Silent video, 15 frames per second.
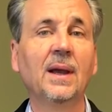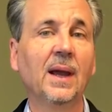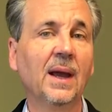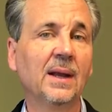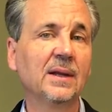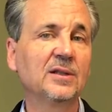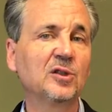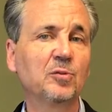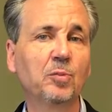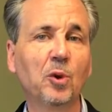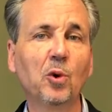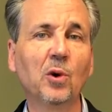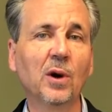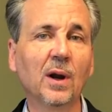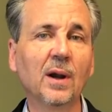and
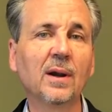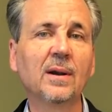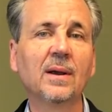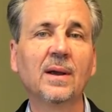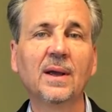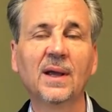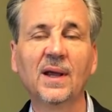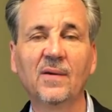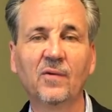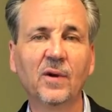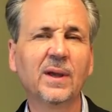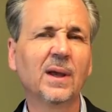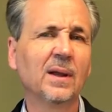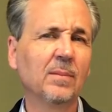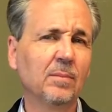explore if
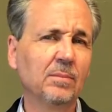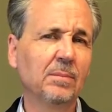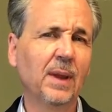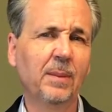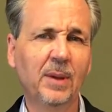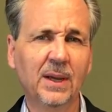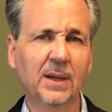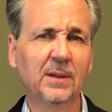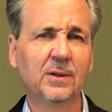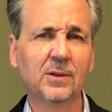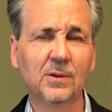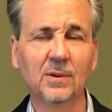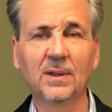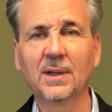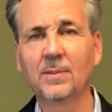we can maybe get
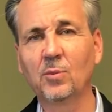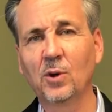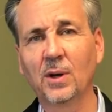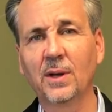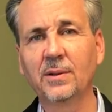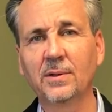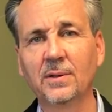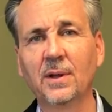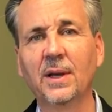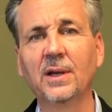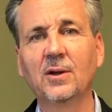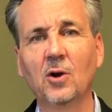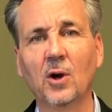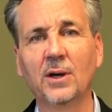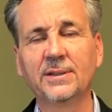to a little more
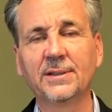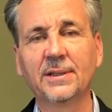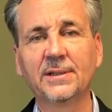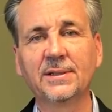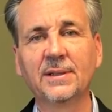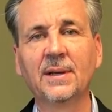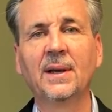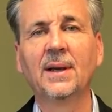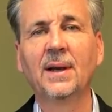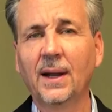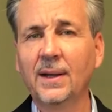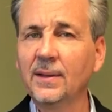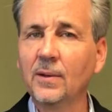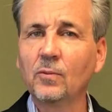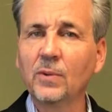underlying causes
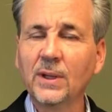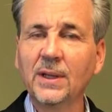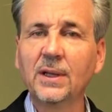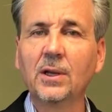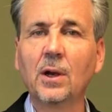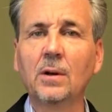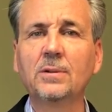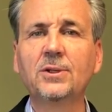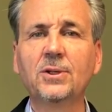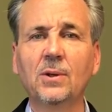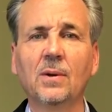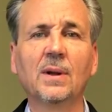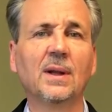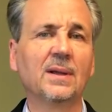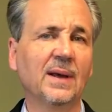and then really coach you
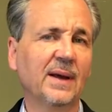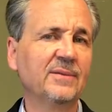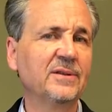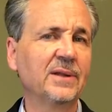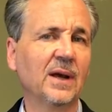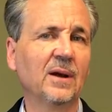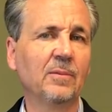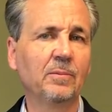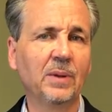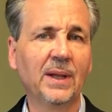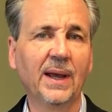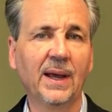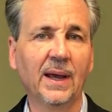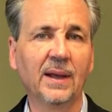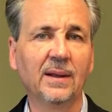on a lifestyle
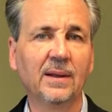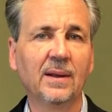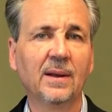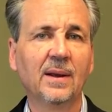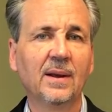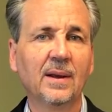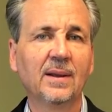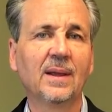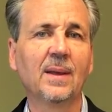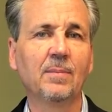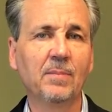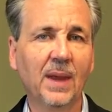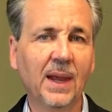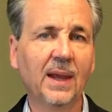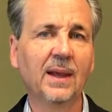plan that
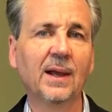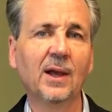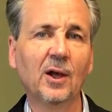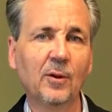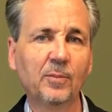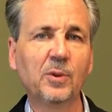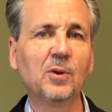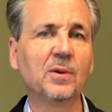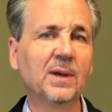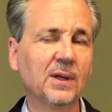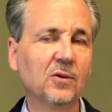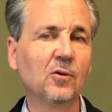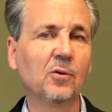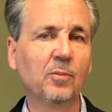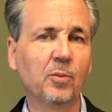may help you get
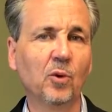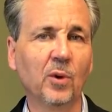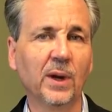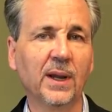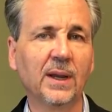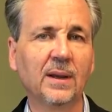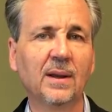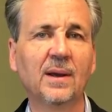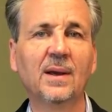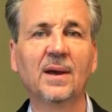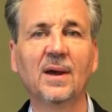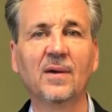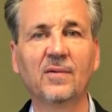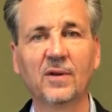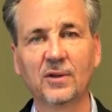to a point
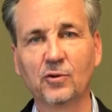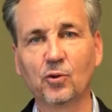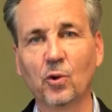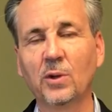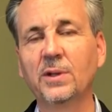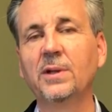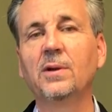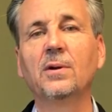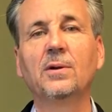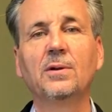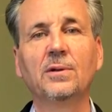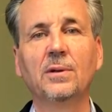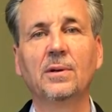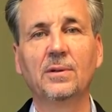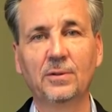of controlling your
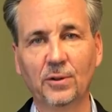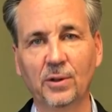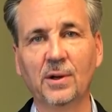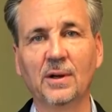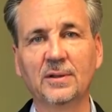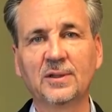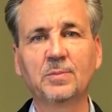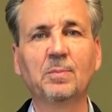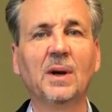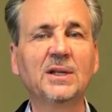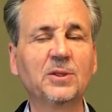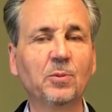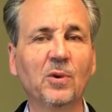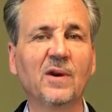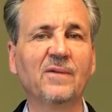glucose
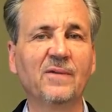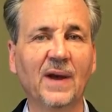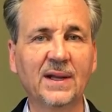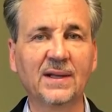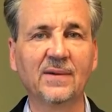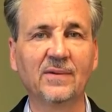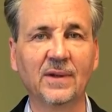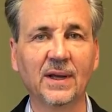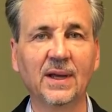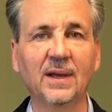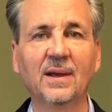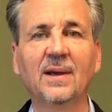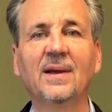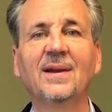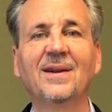much more effectively
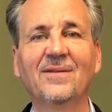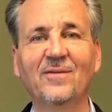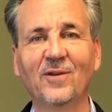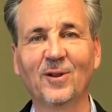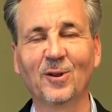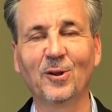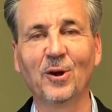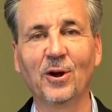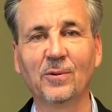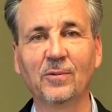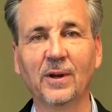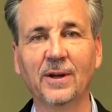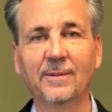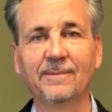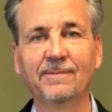for the long
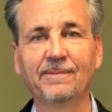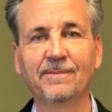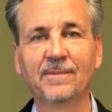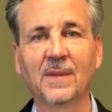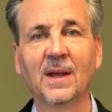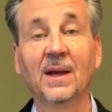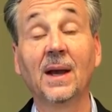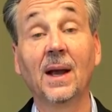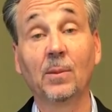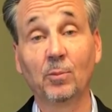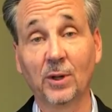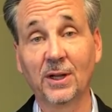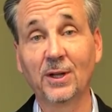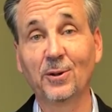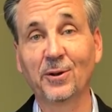run. I'm
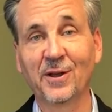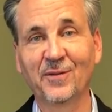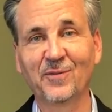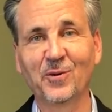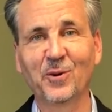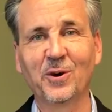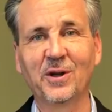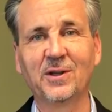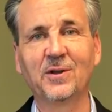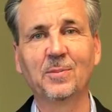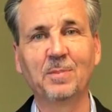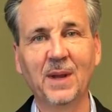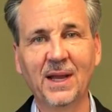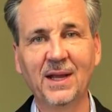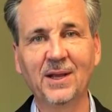really looking forward to
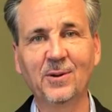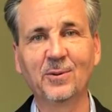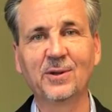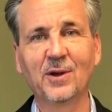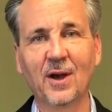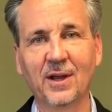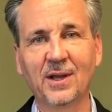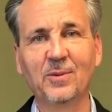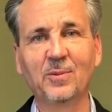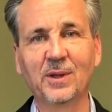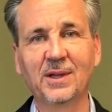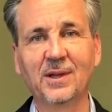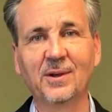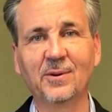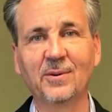meeting you and talking
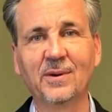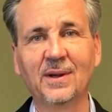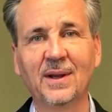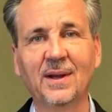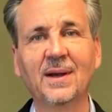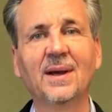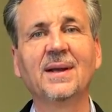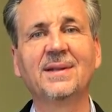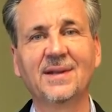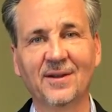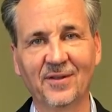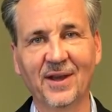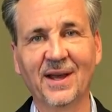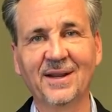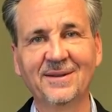with you. Until
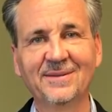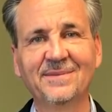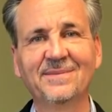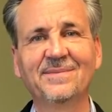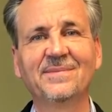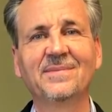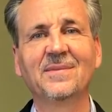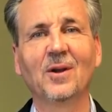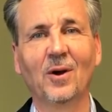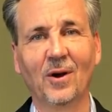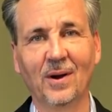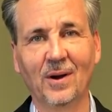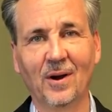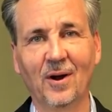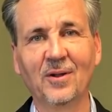then,
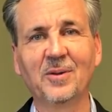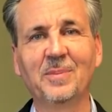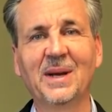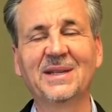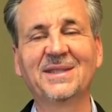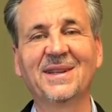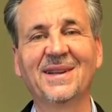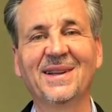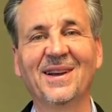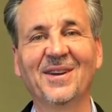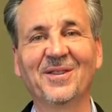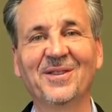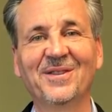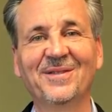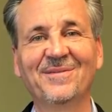all the best in
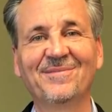health.